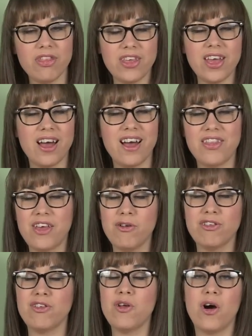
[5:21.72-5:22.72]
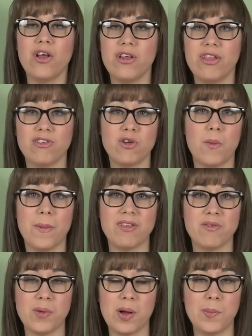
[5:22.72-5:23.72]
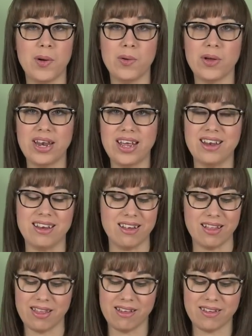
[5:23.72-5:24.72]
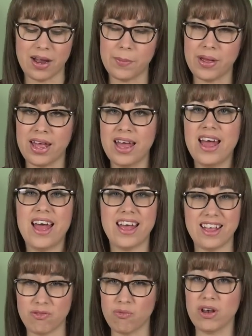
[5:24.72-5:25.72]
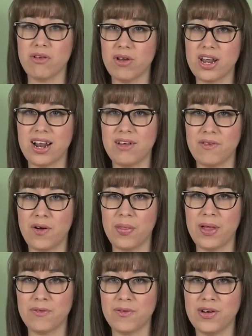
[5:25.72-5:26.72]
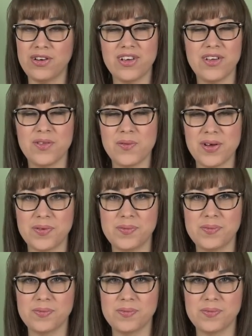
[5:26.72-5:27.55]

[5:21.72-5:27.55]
There's not a massive amount of bulk needed in this nappy. It's really, really clever on that front as well.